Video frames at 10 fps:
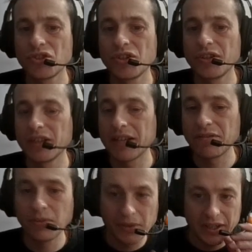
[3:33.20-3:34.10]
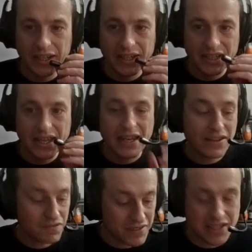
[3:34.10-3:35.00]
to the level where he can get
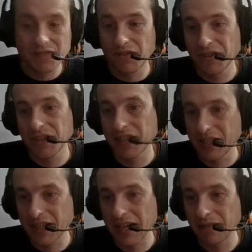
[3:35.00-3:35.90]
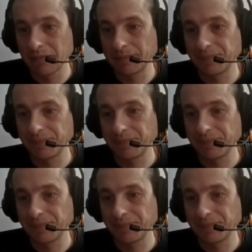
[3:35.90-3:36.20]
Invis versus Undead,